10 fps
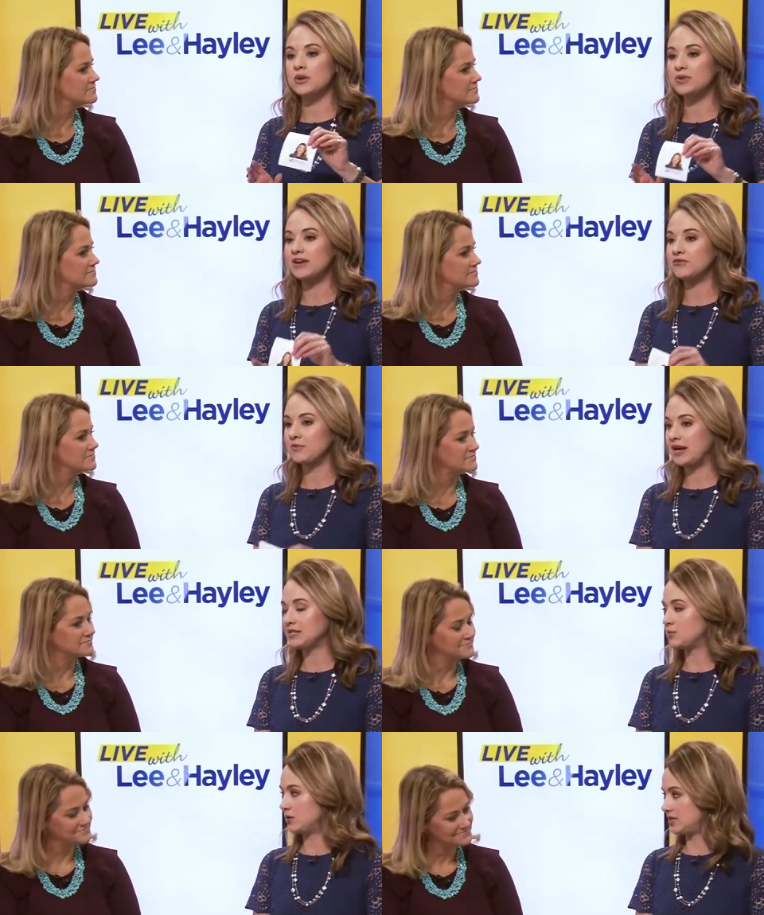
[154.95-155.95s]
Speaker 1: apply for a
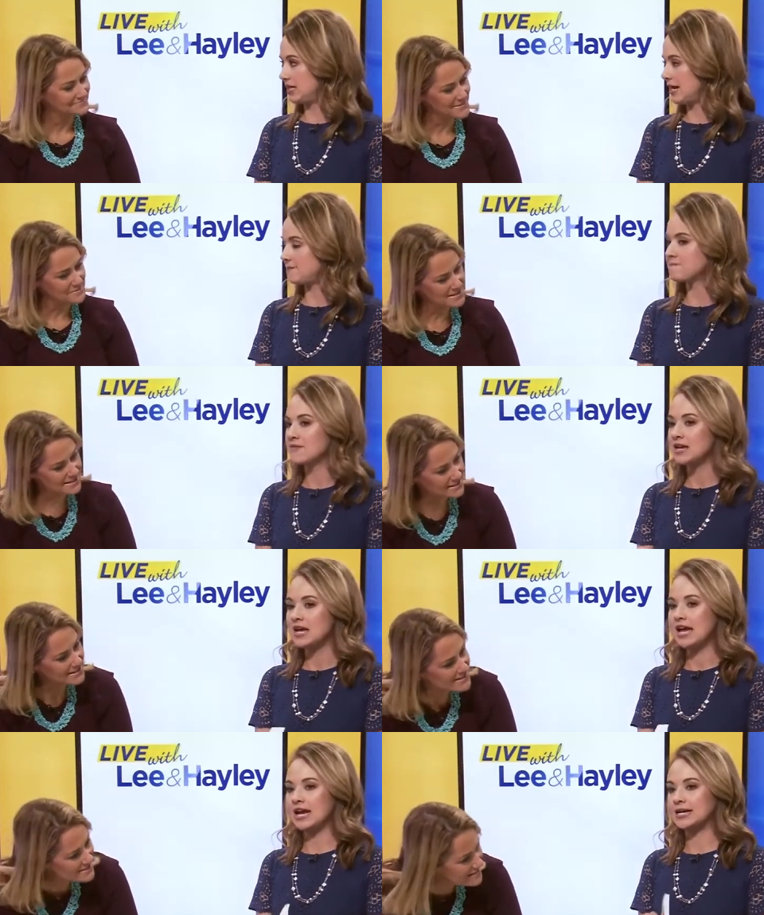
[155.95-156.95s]
passport today. Let me see
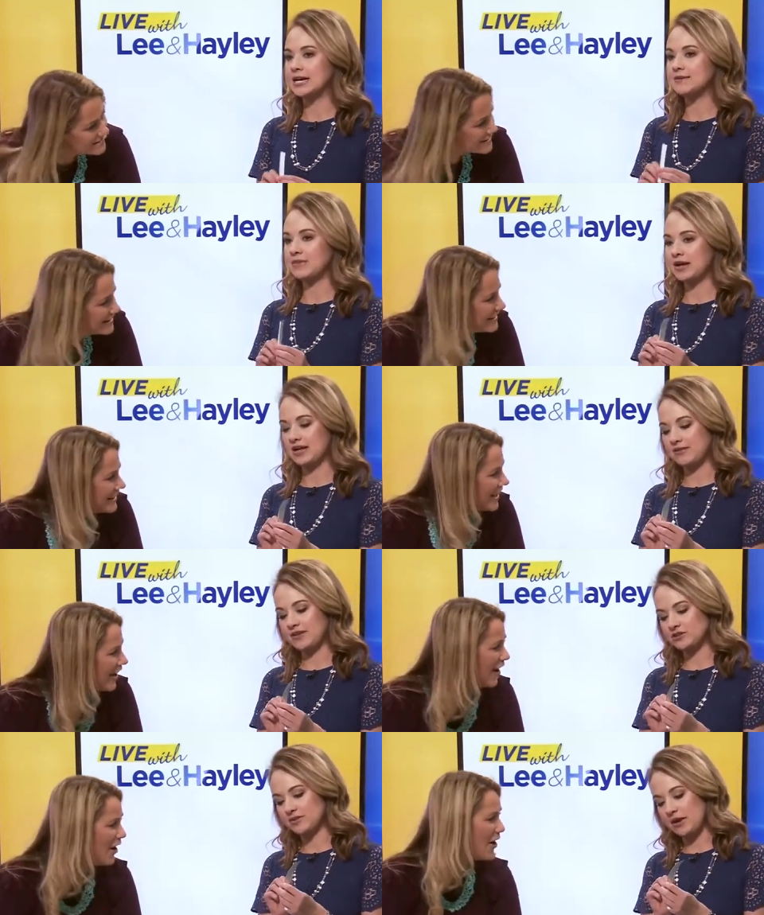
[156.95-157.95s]
this. And I got my.
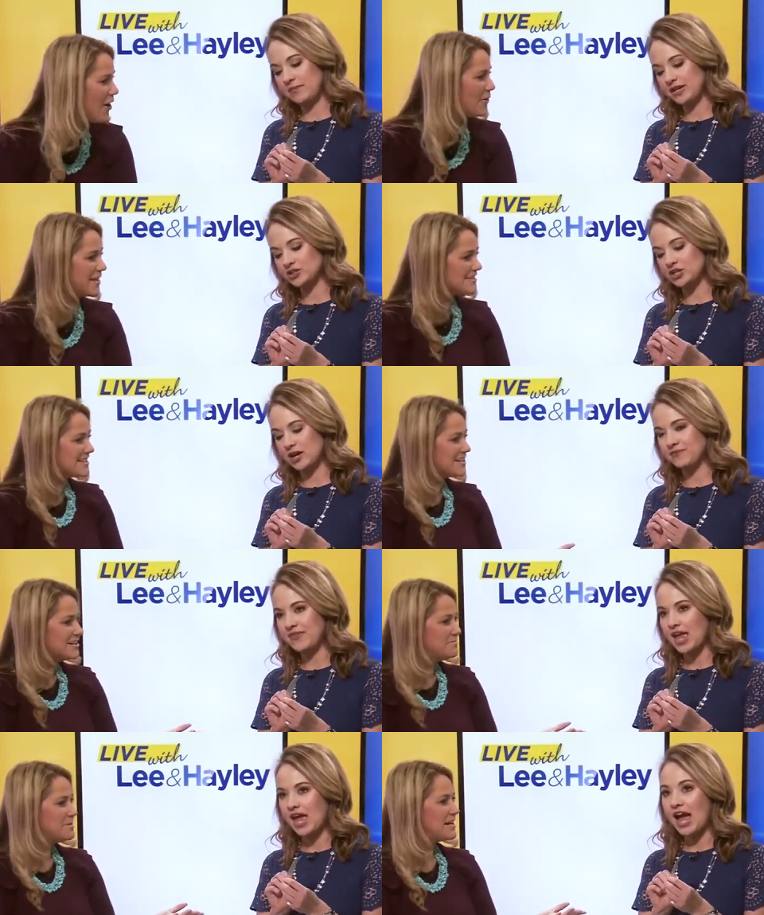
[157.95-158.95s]
They took oh, my picture. that's a
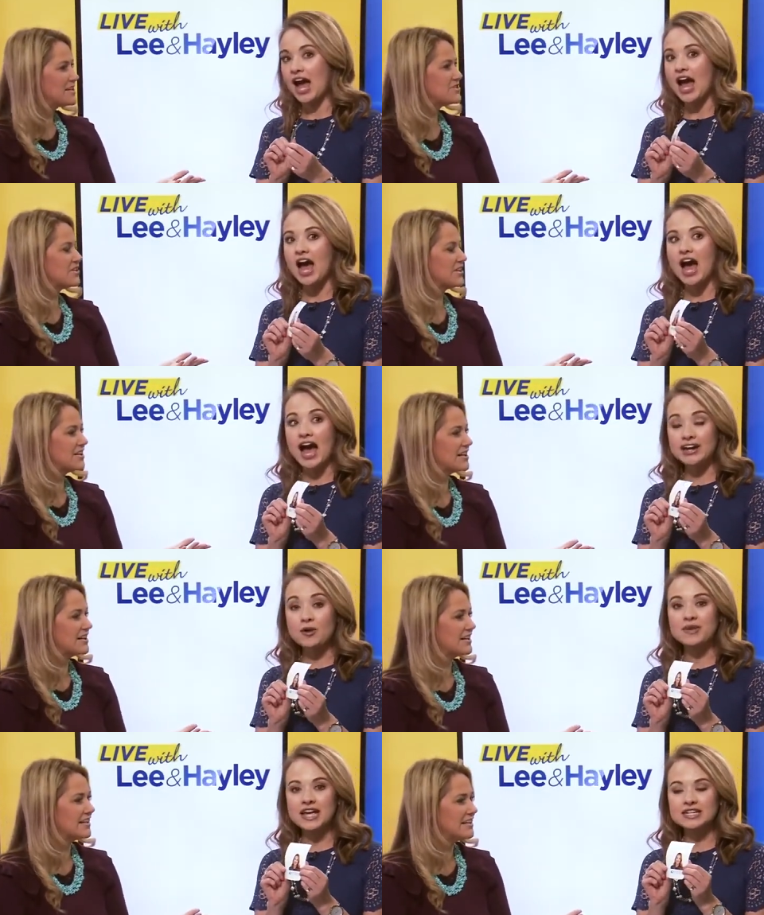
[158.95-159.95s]
good picture. I
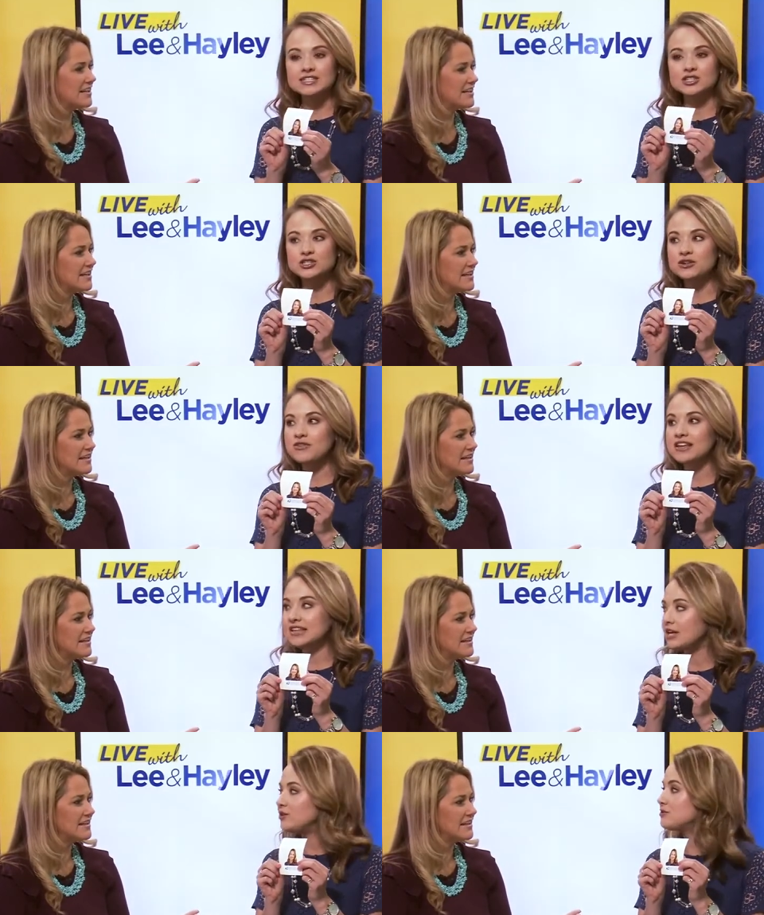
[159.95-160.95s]
know because did you know they
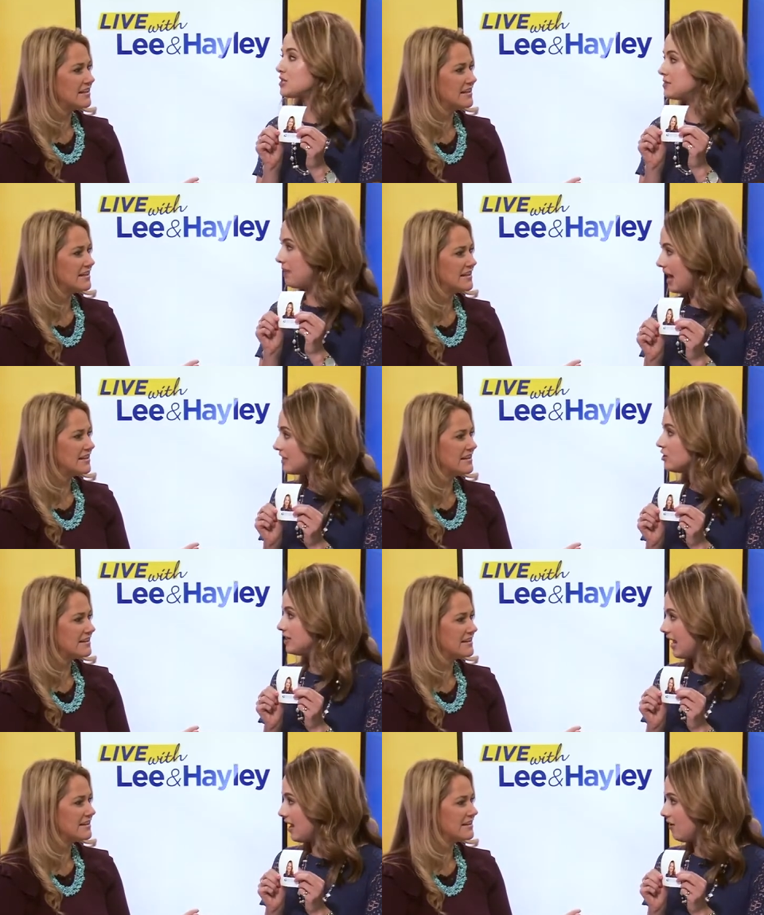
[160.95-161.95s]
let you
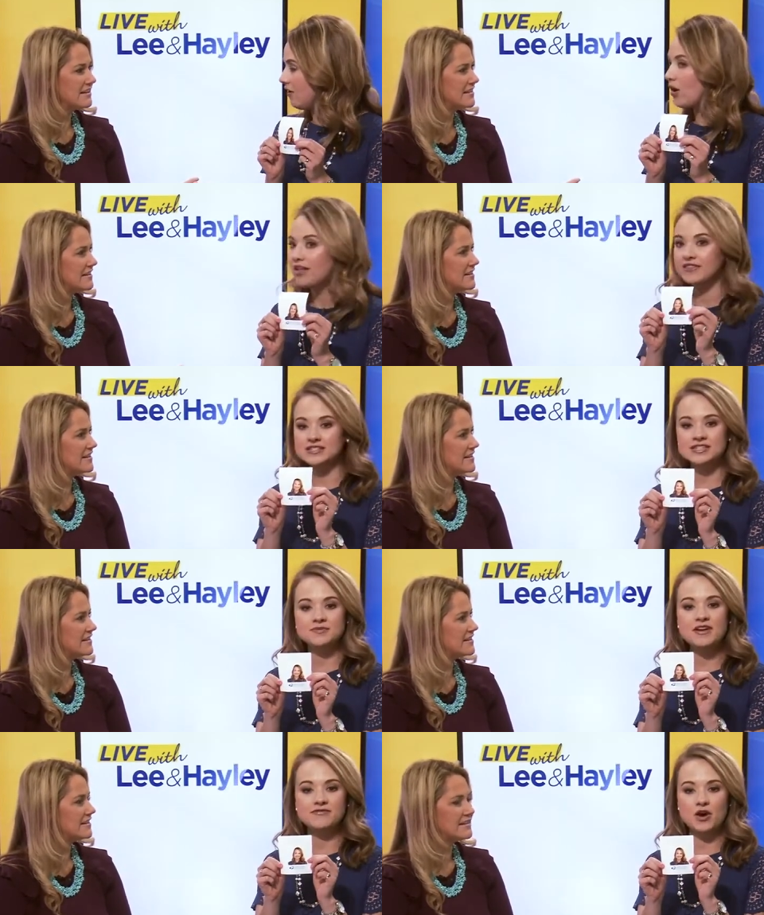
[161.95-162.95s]
smile now? This
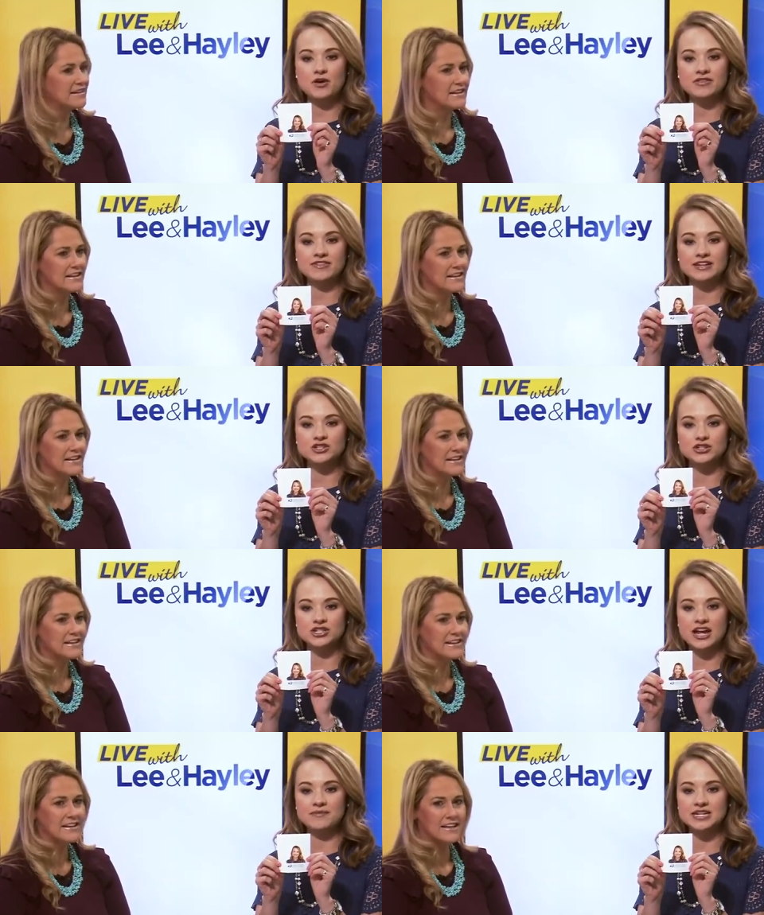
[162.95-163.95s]
is my photo that they took.
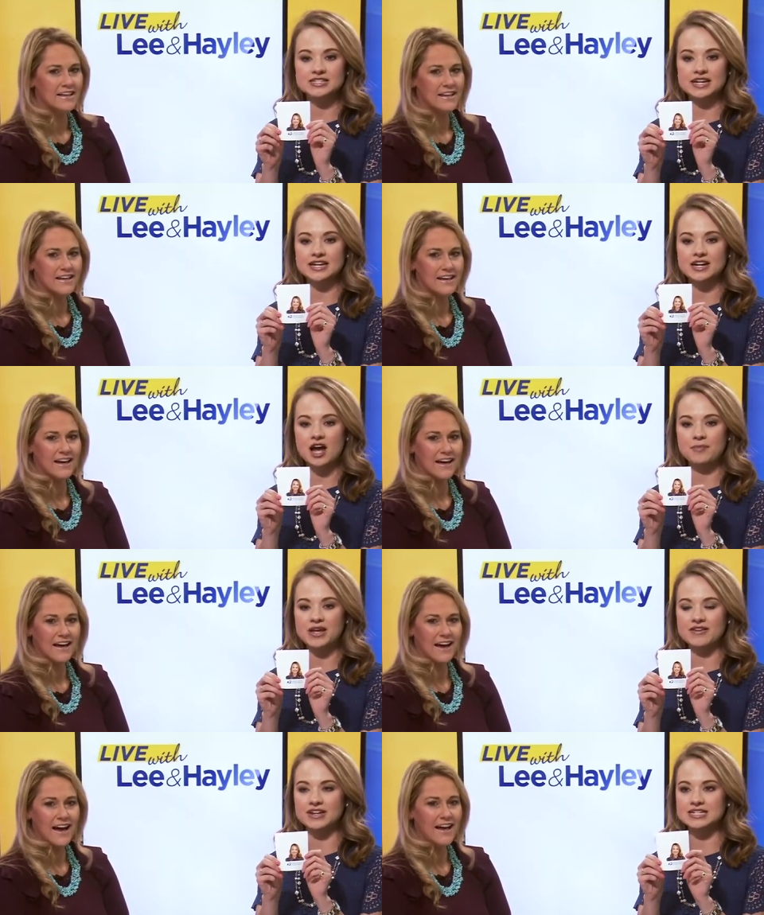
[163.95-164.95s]
She gave me a second
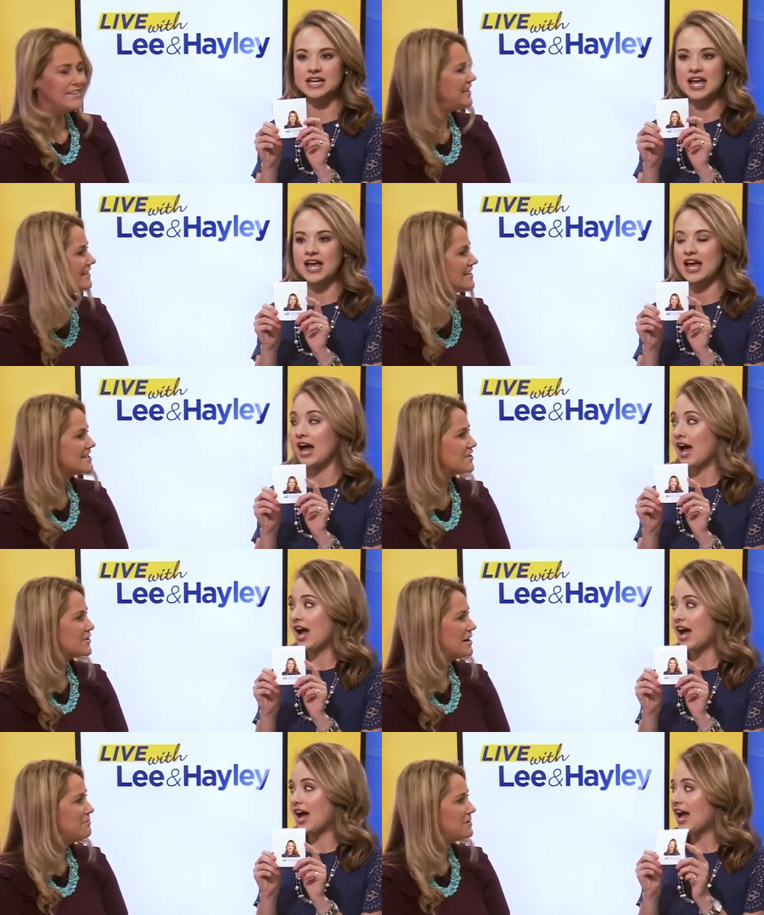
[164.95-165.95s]
copy of it. I think that's a
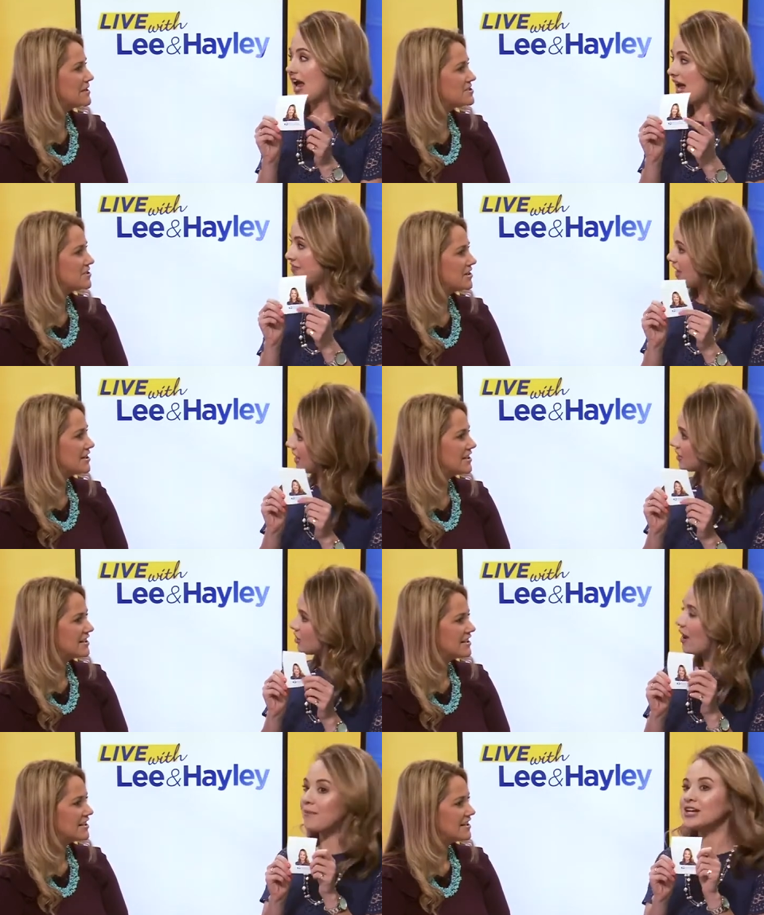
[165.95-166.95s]
great picture. Thank
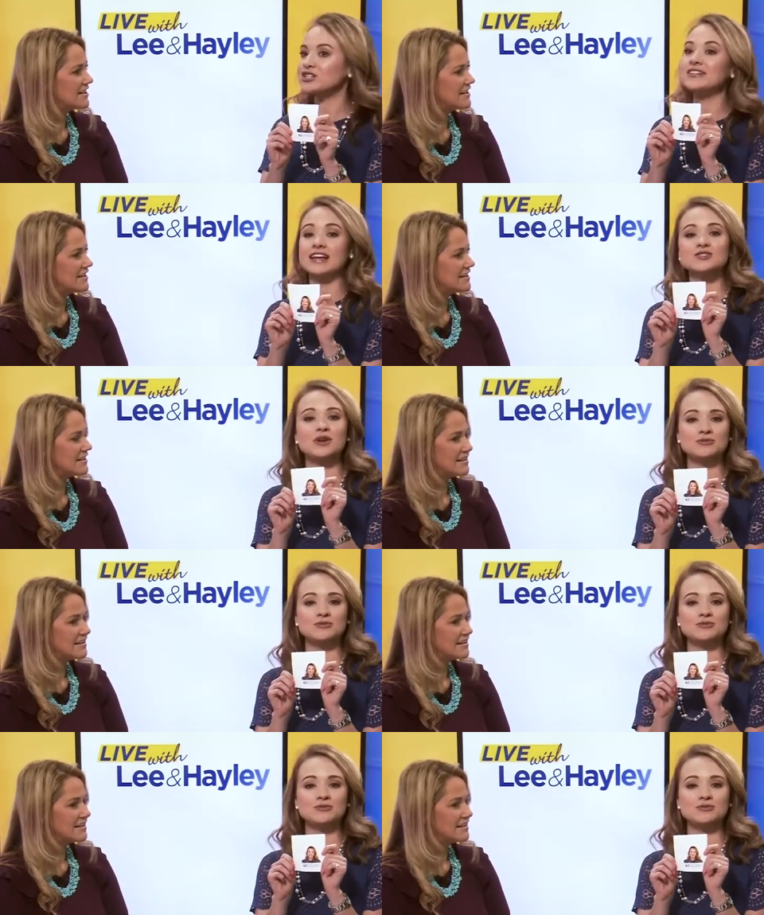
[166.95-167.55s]
you. I'm actually, that's why